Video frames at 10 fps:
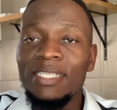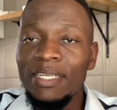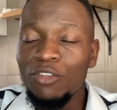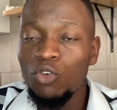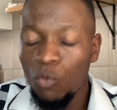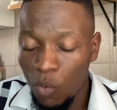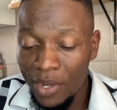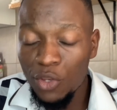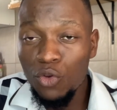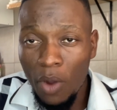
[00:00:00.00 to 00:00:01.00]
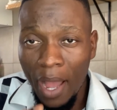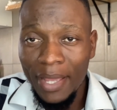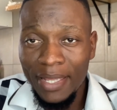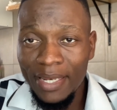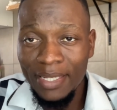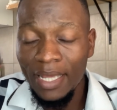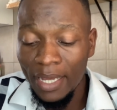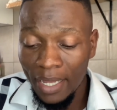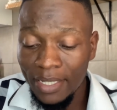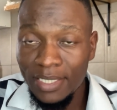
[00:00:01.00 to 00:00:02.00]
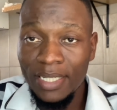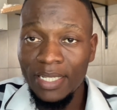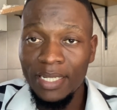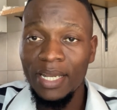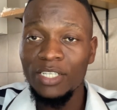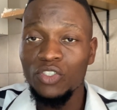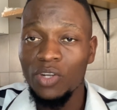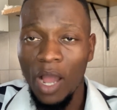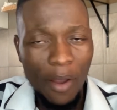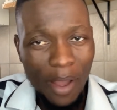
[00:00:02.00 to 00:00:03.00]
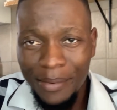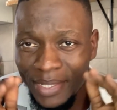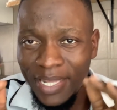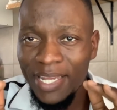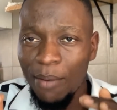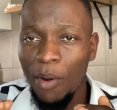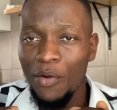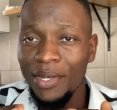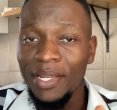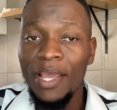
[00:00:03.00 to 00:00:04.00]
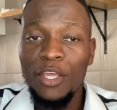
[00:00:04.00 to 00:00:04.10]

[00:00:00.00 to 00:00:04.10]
When you are in a certain country, think about it.